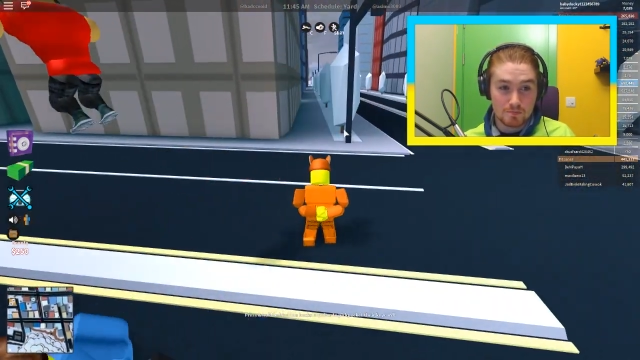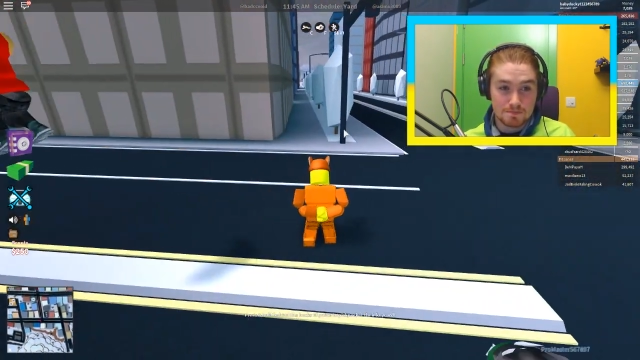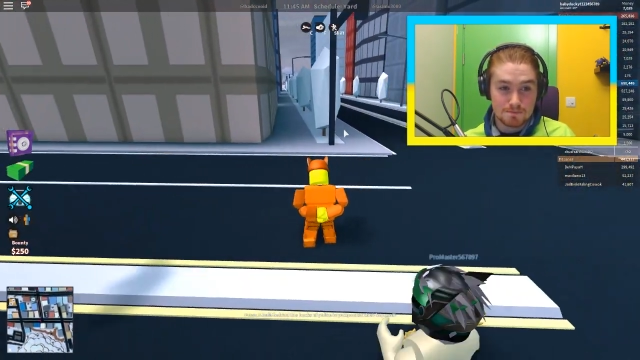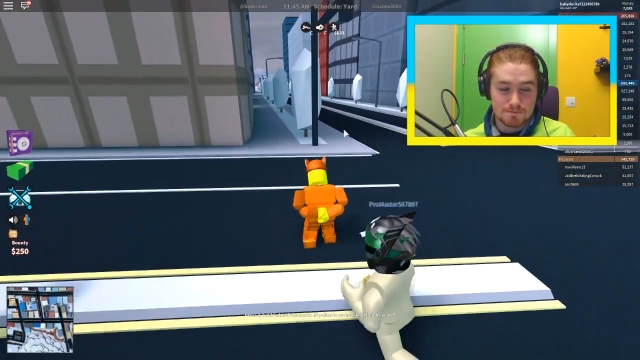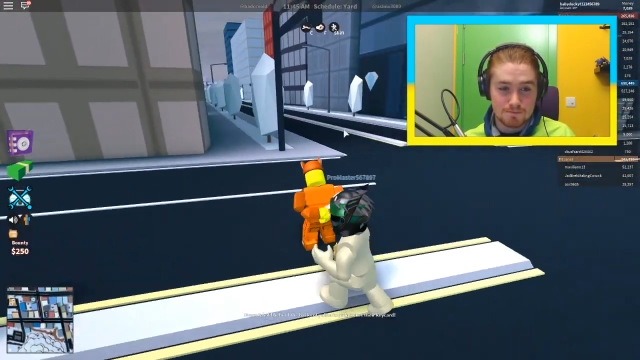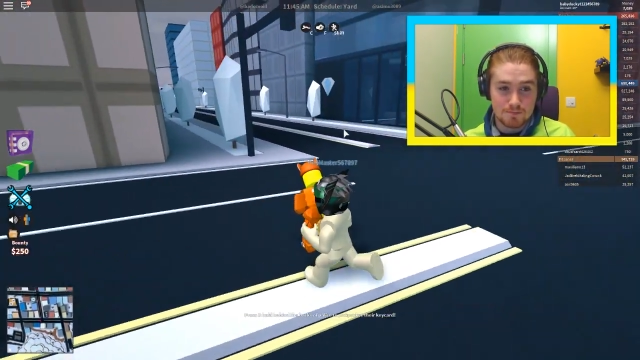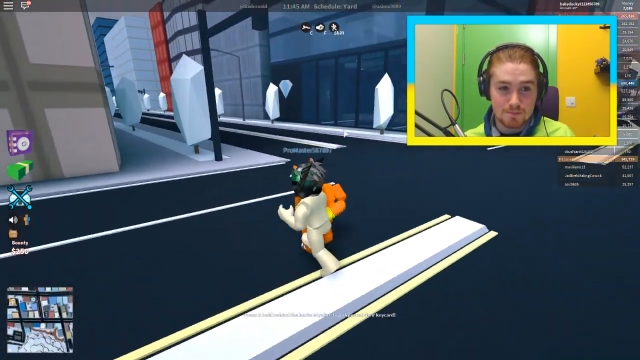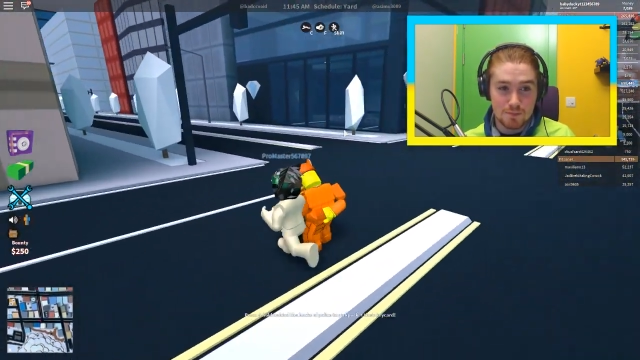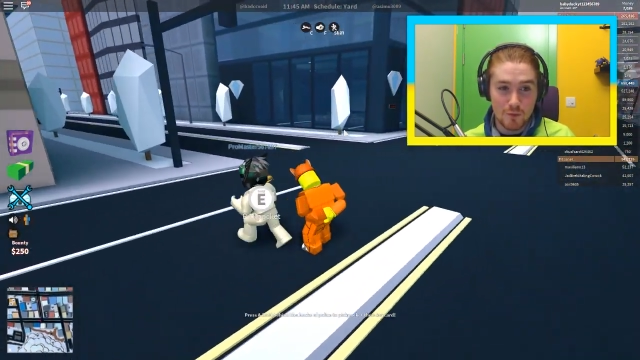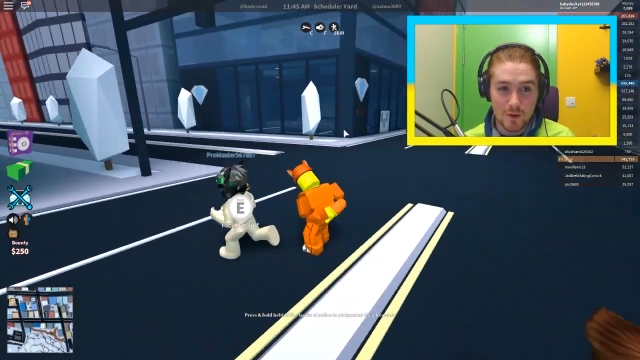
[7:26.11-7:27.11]
get out of the
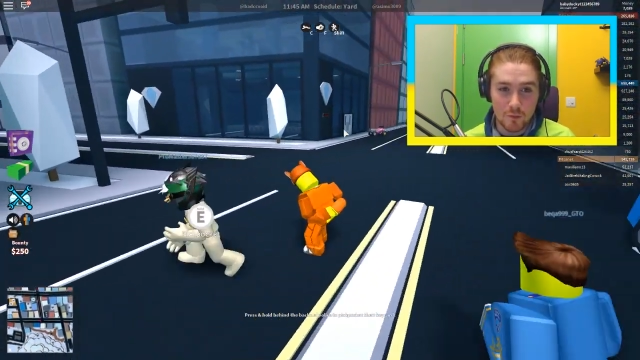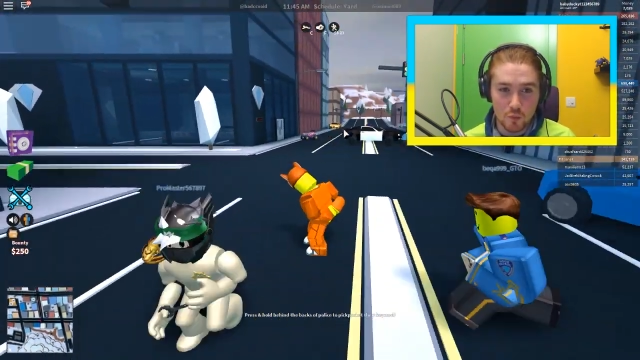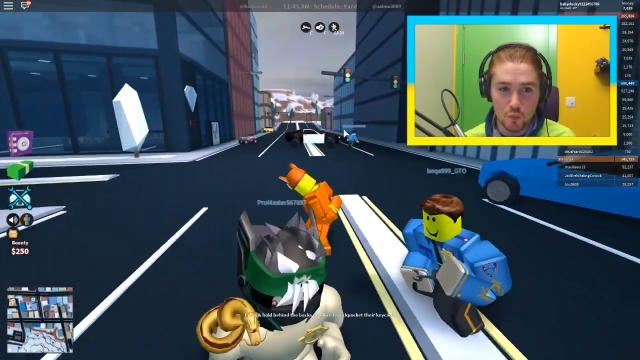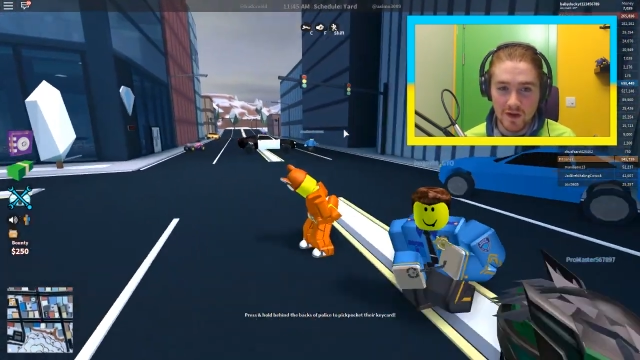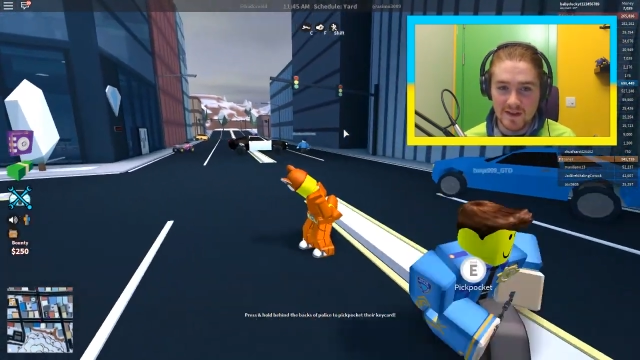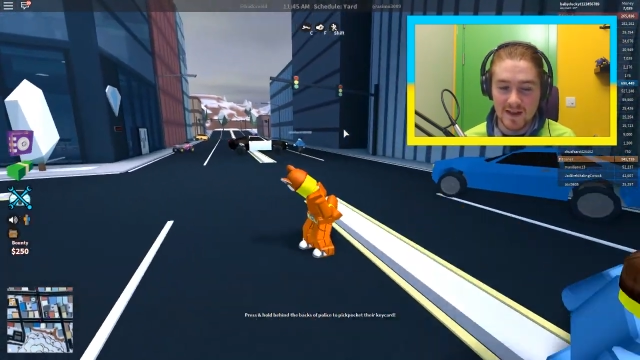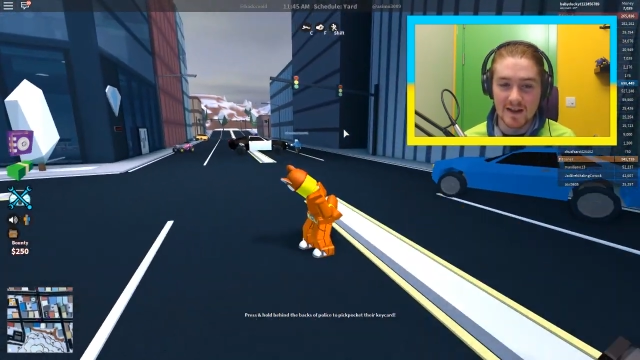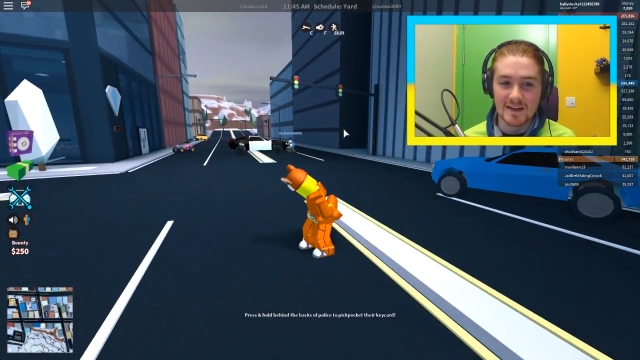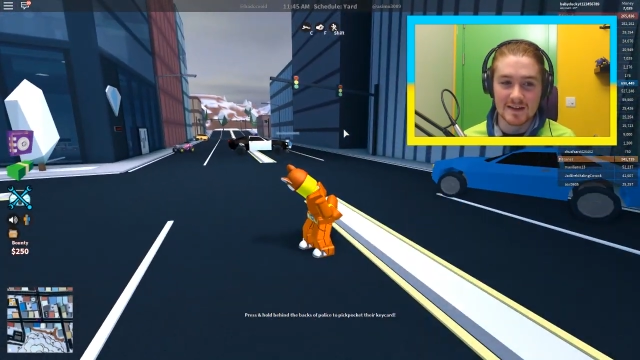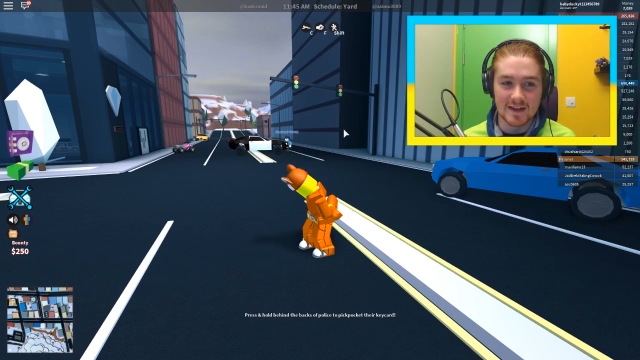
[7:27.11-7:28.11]
car. We
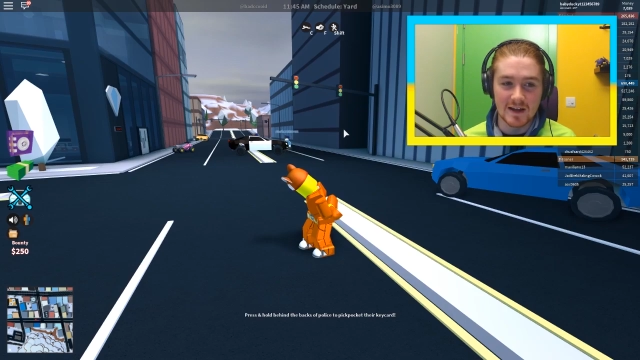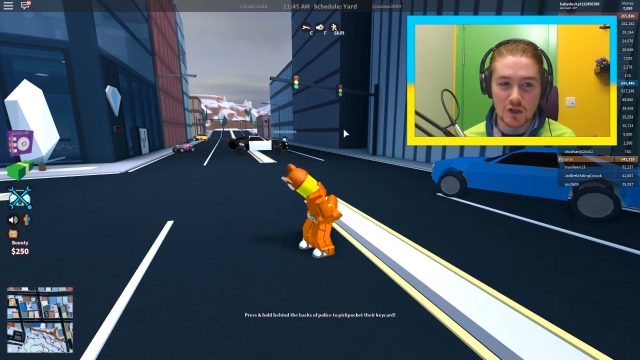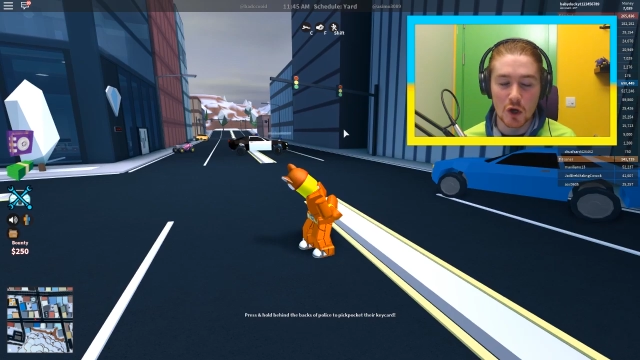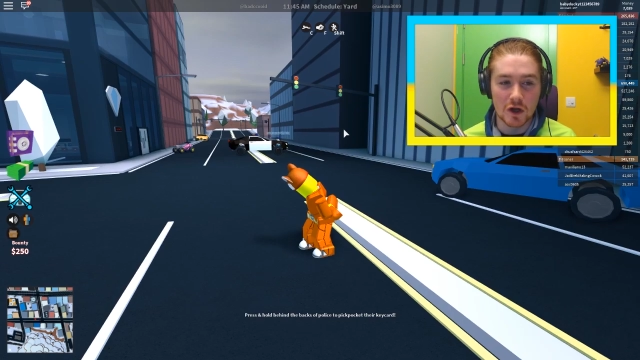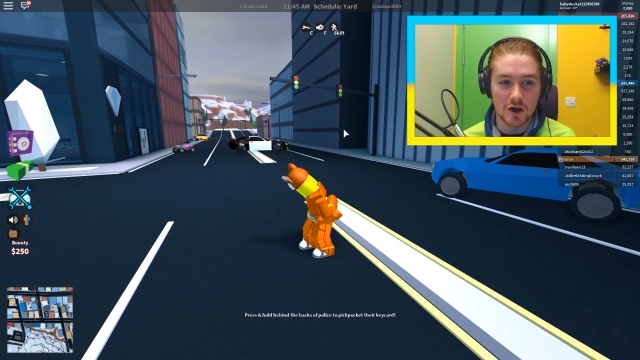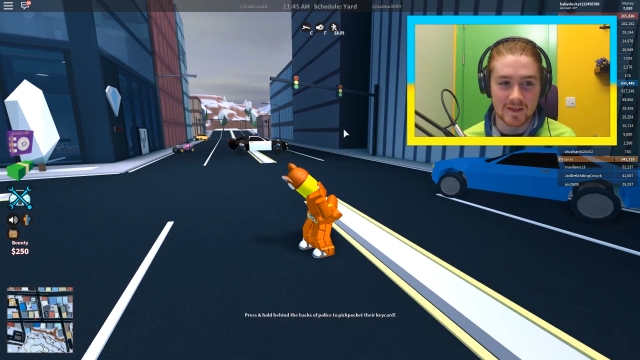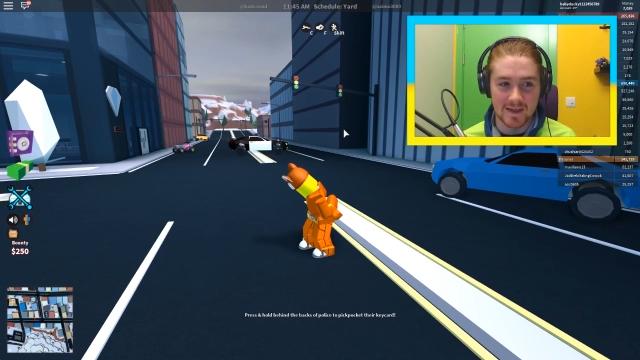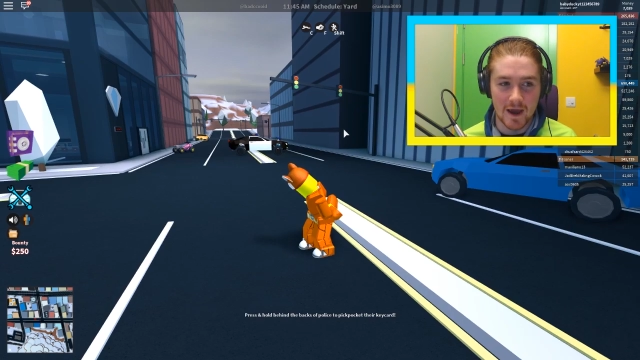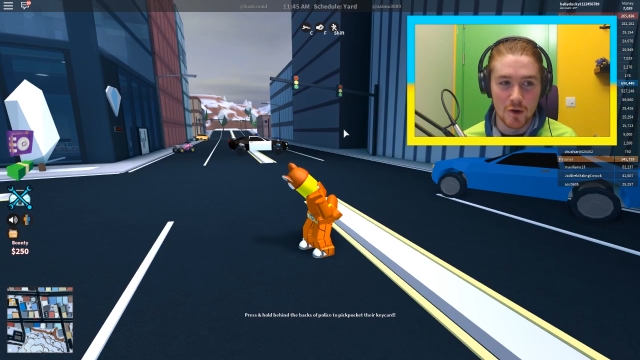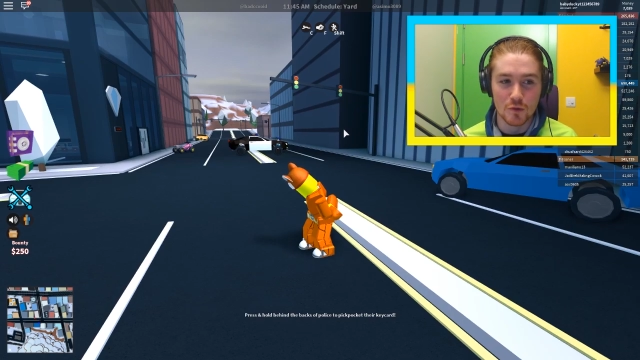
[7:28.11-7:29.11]
didn't. They took
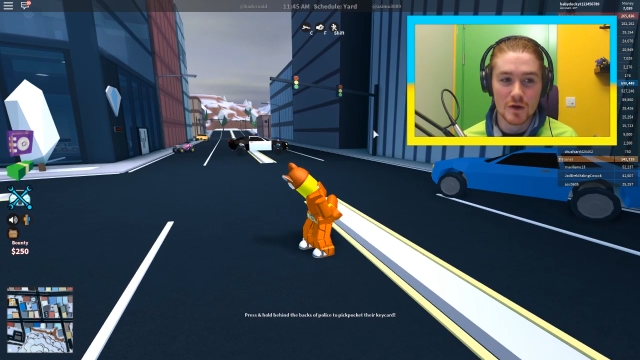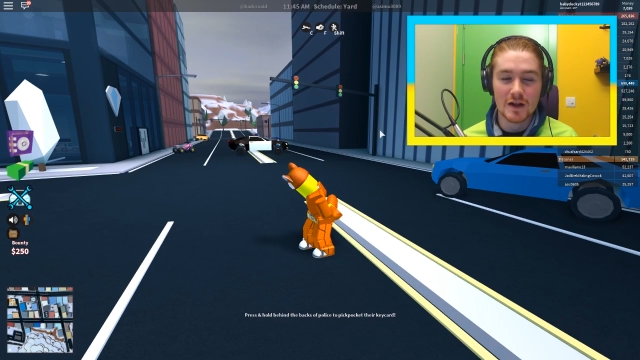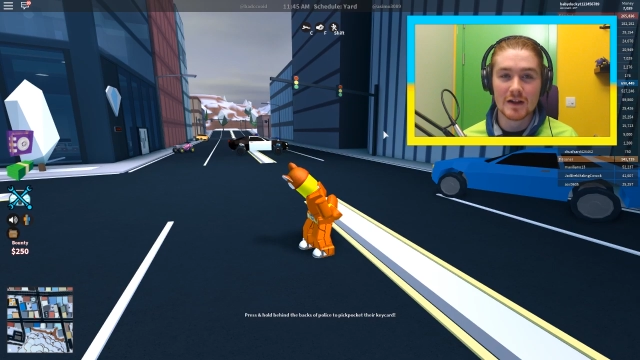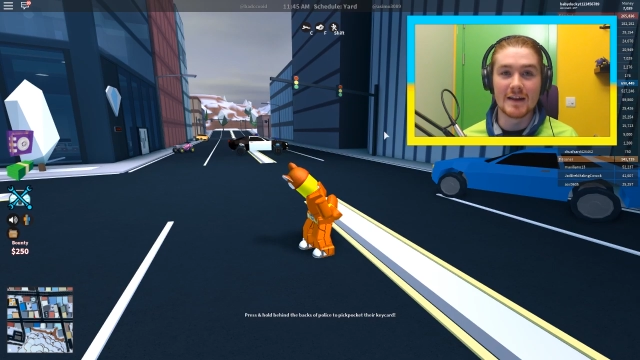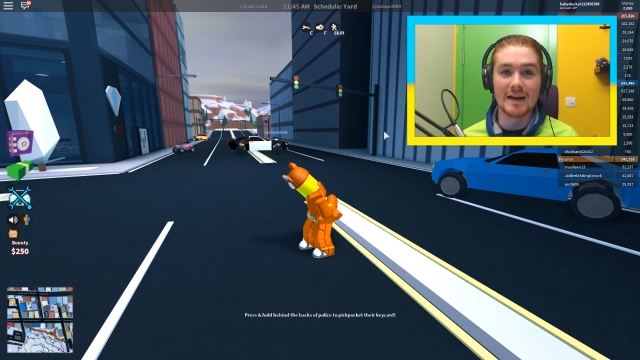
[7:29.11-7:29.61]
us out.